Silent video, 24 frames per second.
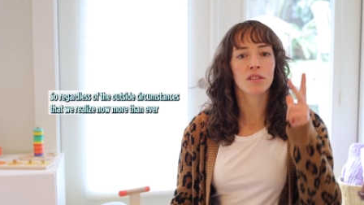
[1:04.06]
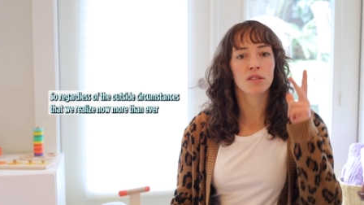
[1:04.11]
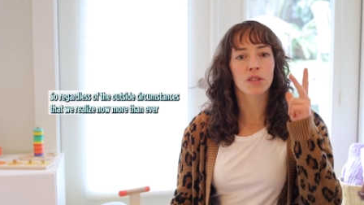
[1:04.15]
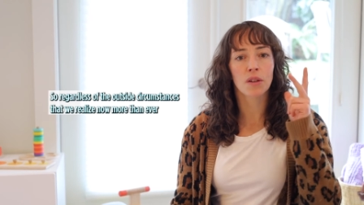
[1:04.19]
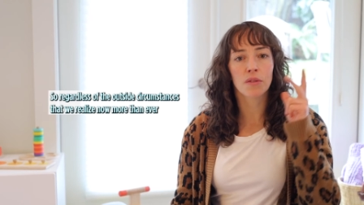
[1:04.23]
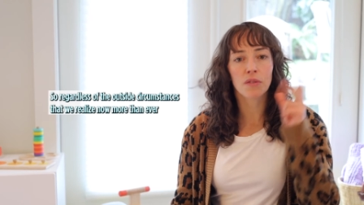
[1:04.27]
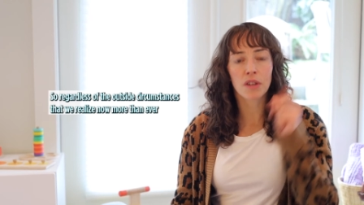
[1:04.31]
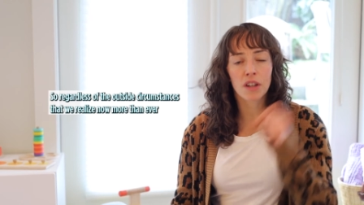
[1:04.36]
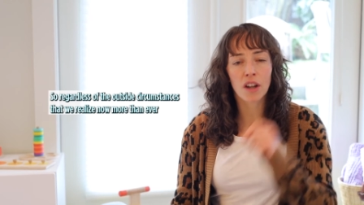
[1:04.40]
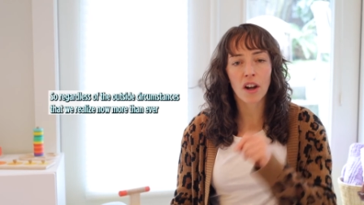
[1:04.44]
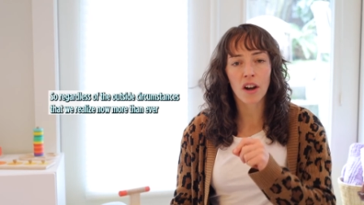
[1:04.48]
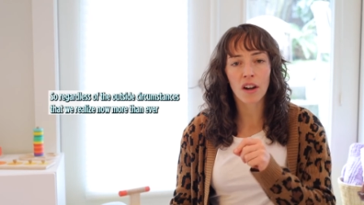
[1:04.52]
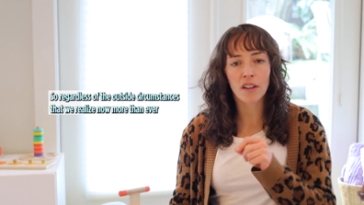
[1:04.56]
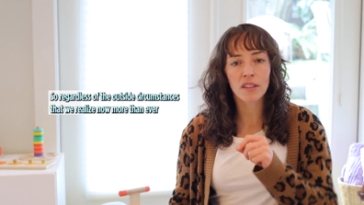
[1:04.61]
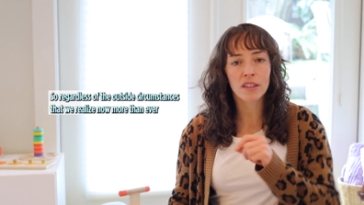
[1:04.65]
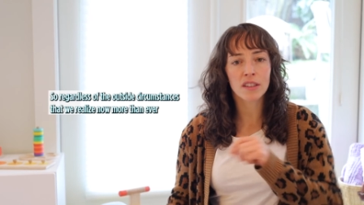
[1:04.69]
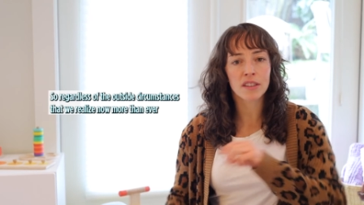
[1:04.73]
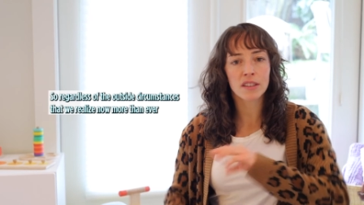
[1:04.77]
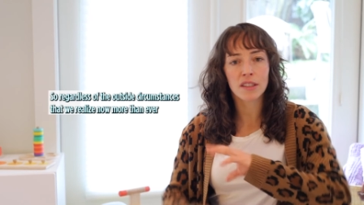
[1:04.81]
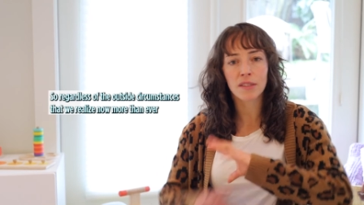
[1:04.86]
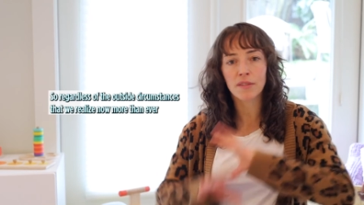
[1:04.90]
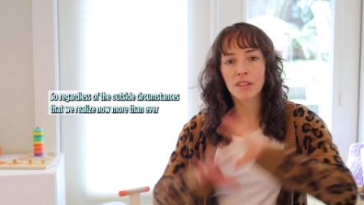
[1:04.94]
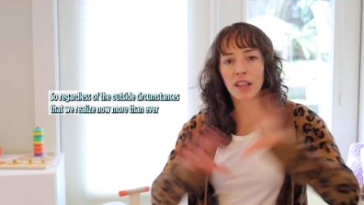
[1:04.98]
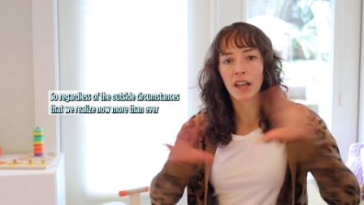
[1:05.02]
So
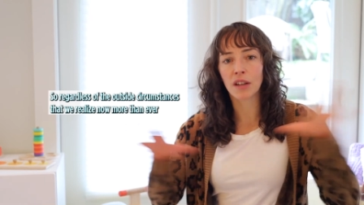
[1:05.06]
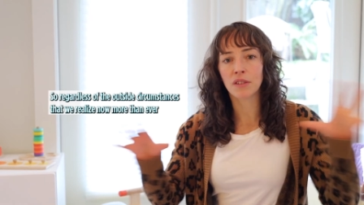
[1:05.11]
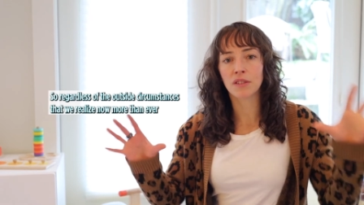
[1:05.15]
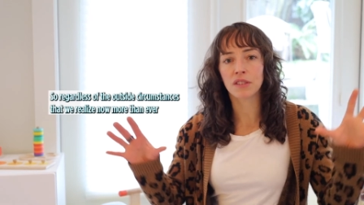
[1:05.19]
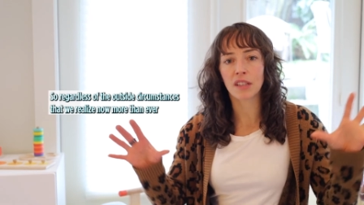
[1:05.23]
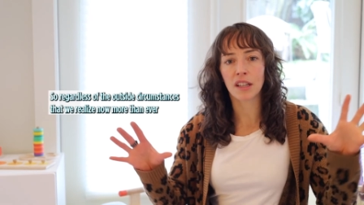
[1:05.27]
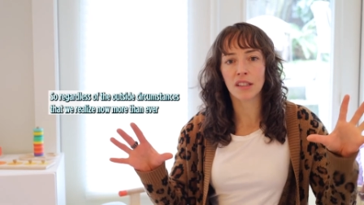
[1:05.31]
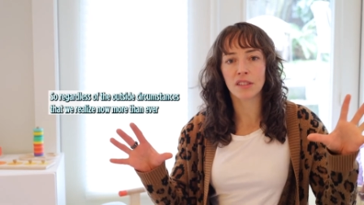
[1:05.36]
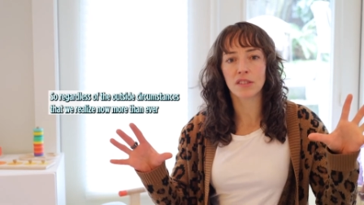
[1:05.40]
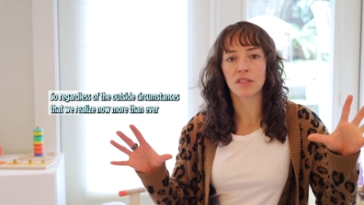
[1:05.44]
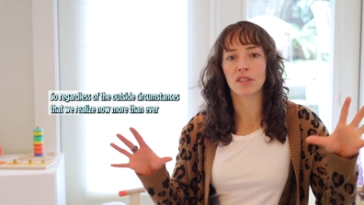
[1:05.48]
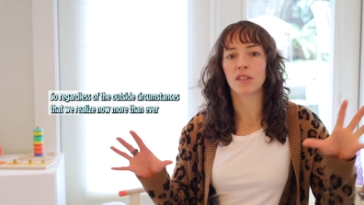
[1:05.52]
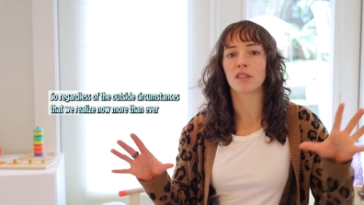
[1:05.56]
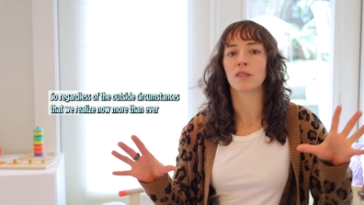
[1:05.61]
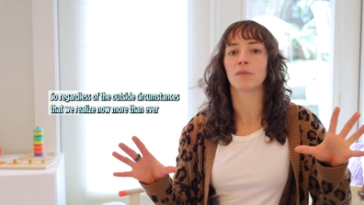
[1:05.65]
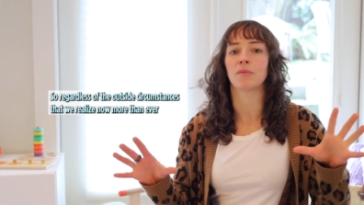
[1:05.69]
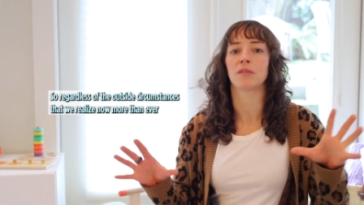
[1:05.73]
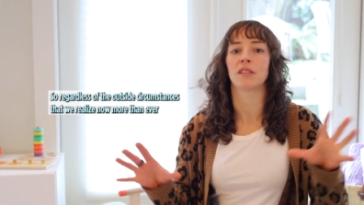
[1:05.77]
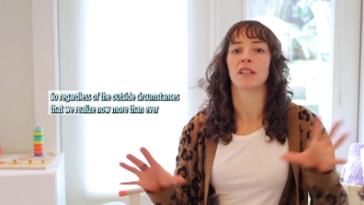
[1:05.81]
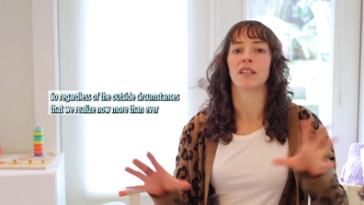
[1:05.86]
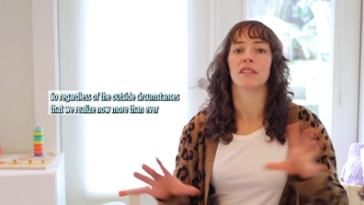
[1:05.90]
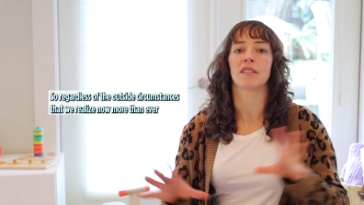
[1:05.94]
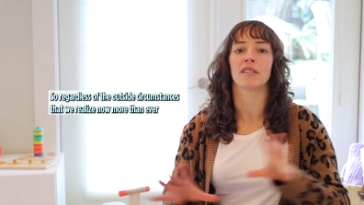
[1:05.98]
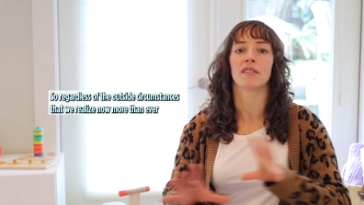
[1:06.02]
regardless of the outside
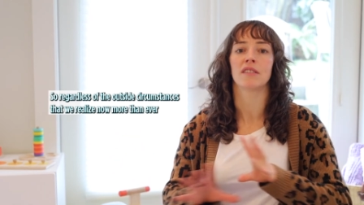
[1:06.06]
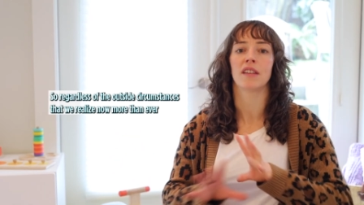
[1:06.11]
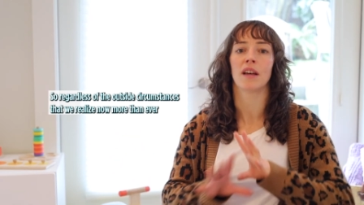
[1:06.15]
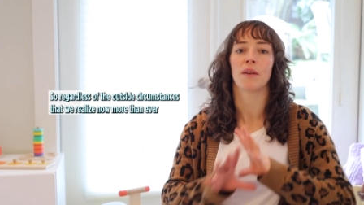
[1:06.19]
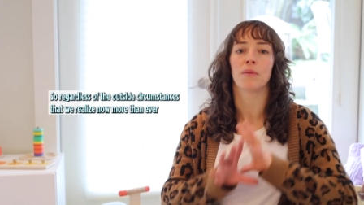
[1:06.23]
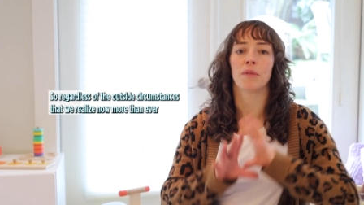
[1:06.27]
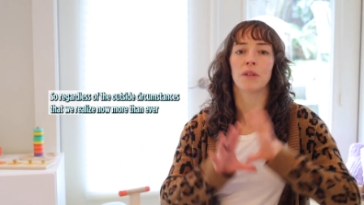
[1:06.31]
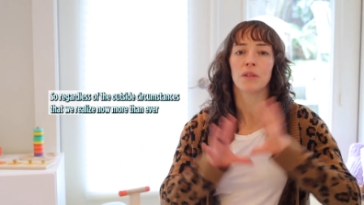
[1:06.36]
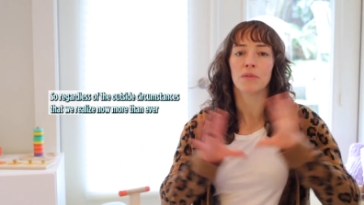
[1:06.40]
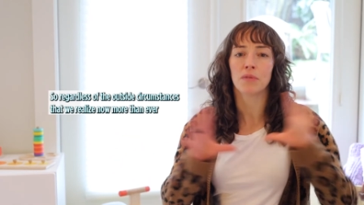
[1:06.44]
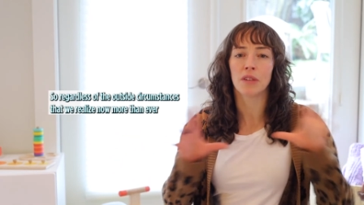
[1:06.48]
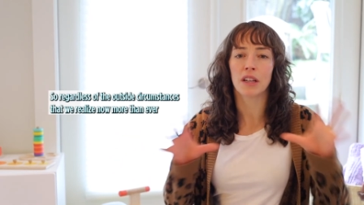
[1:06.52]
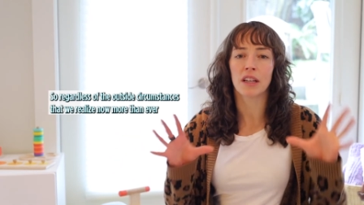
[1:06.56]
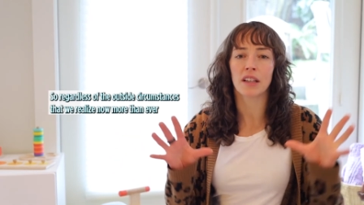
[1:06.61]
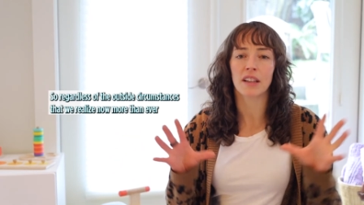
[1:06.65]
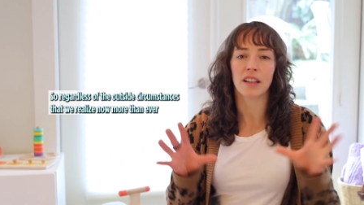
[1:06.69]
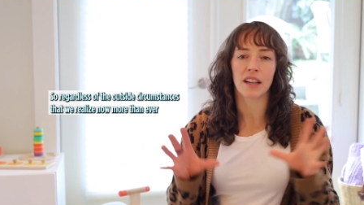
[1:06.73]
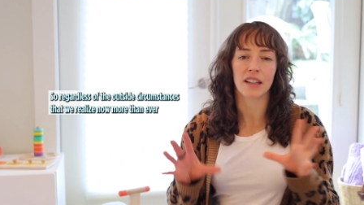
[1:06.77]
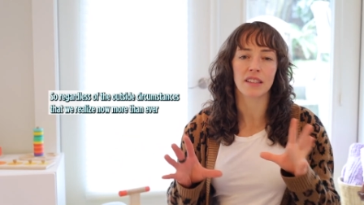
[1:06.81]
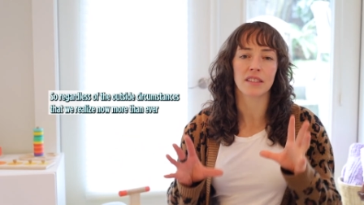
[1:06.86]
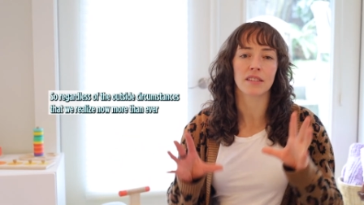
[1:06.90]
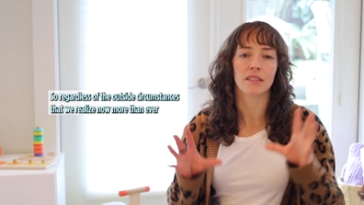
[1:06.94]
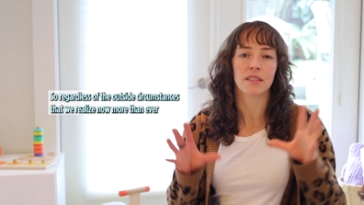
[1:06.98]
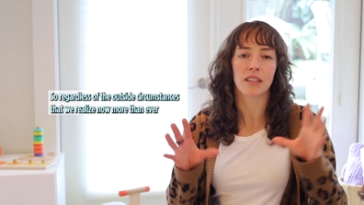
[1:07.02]
circumstances that we
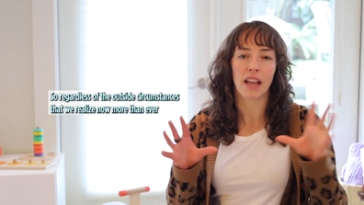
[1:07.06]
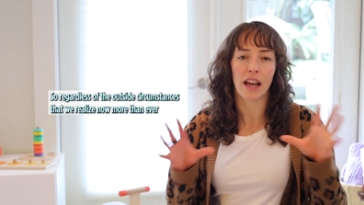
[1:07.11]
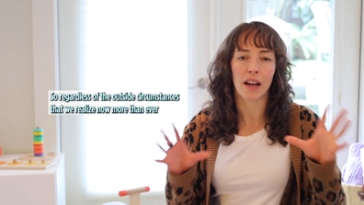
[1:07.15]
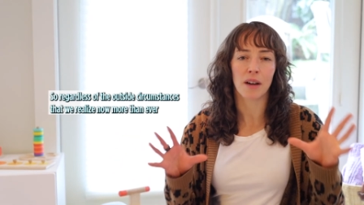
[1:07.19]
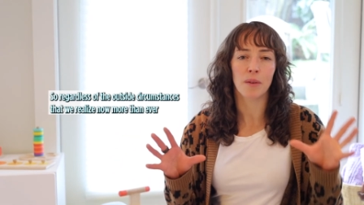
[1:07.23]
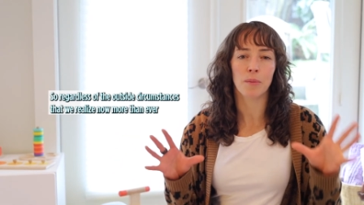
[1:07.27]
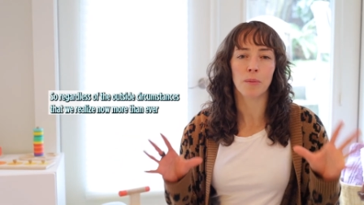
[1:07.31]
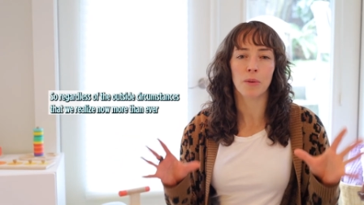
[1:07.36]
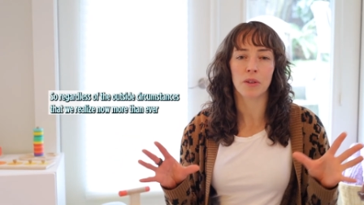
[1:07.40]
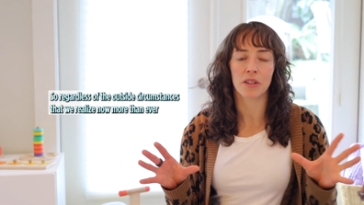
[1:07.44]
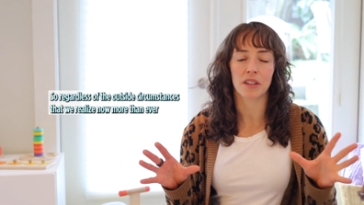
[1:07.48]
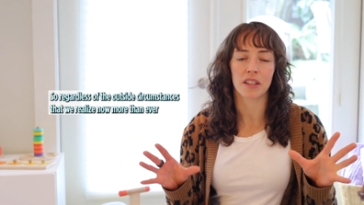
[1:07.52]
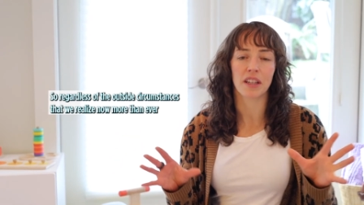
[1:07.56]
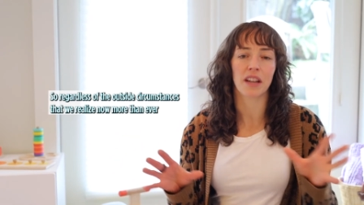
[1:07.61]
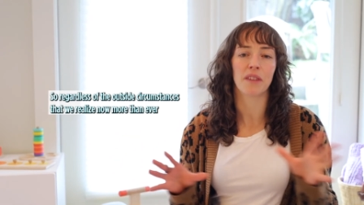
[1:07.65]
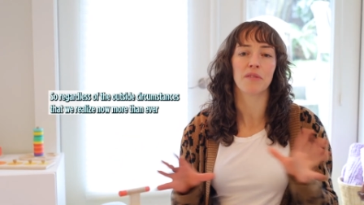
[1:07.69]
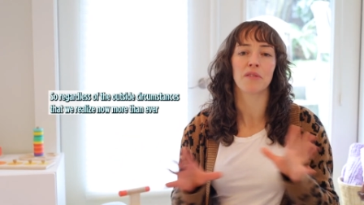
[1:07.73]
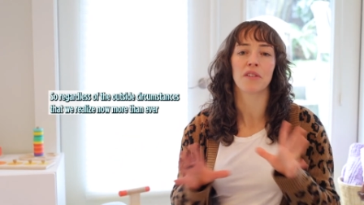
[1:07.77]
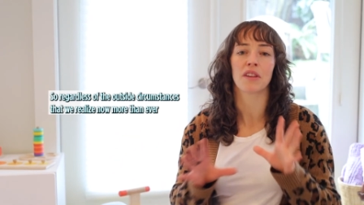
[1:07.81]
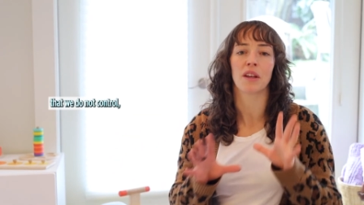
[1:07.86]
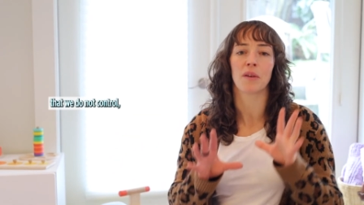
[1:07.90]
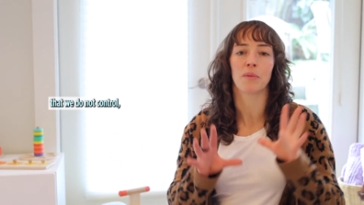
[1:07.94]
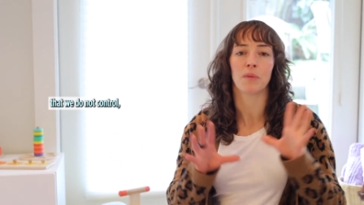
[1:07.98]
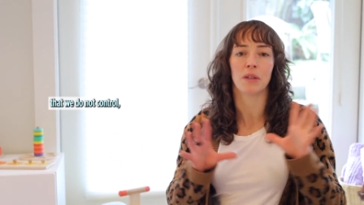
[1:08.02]
realize now more than
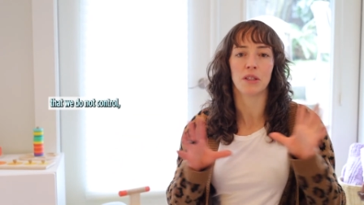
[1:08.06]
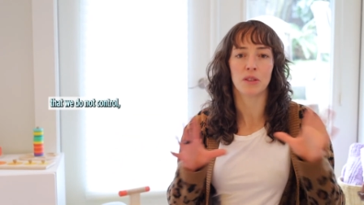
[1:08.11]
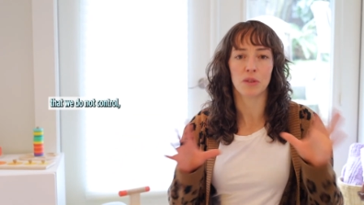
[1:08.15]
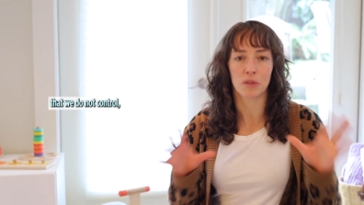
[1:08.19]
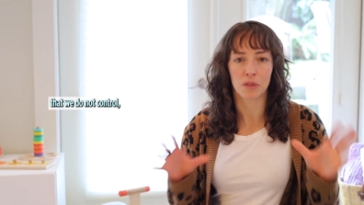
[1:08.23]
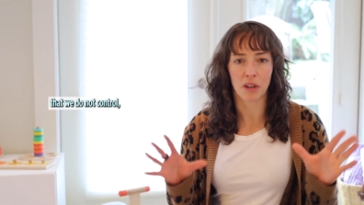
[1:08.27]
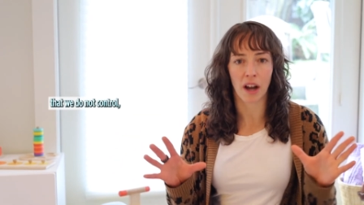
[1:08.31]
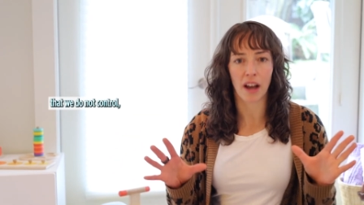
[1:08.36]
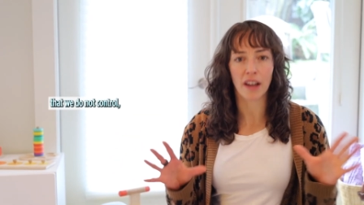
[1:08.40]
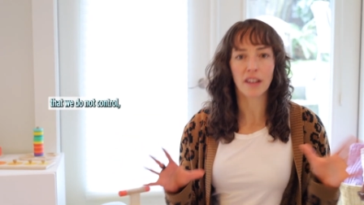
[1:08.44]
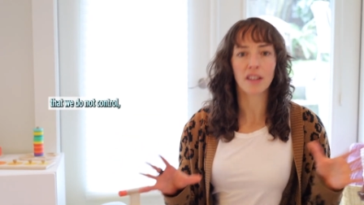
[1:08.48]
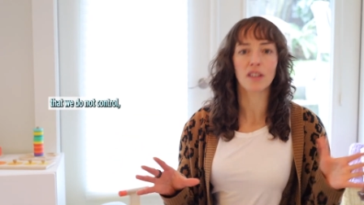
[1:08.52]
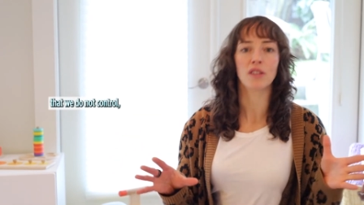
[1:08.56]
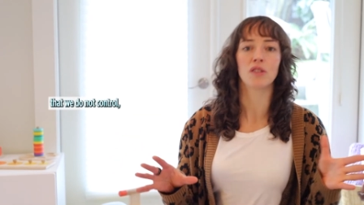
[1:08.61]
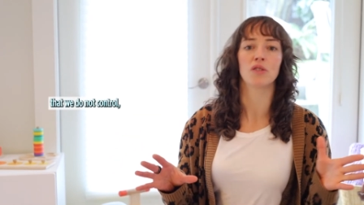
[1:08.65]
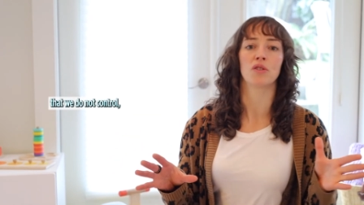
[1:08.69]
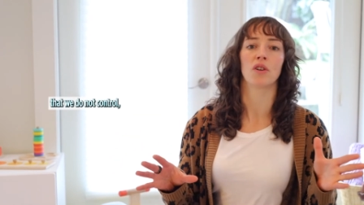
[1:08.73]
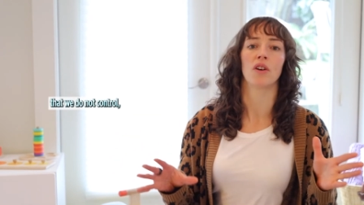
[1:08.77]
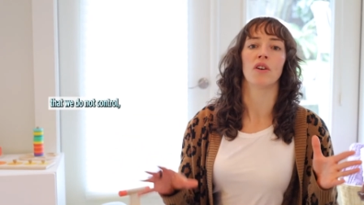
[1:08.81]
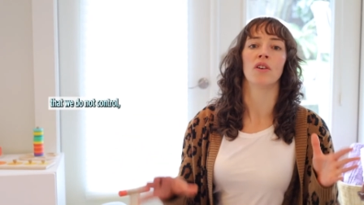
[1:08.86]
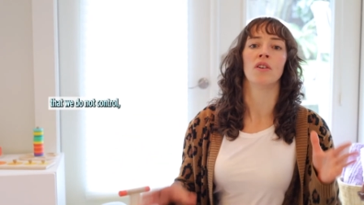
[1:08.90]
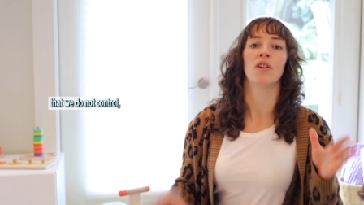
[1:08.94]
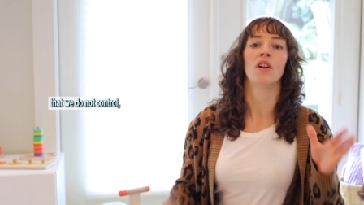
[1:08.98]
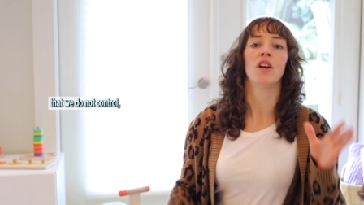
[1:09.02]
ever that we do not
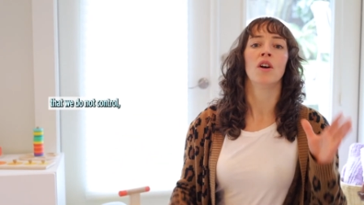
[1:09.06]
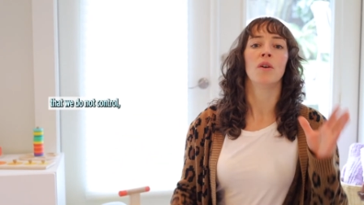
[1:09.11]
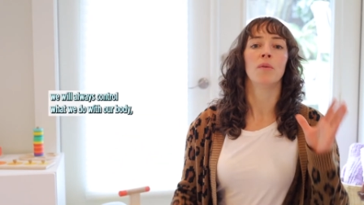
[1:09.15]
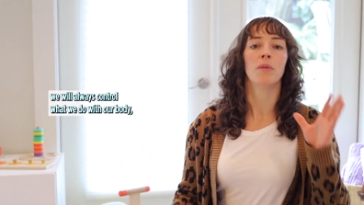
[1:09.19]
control,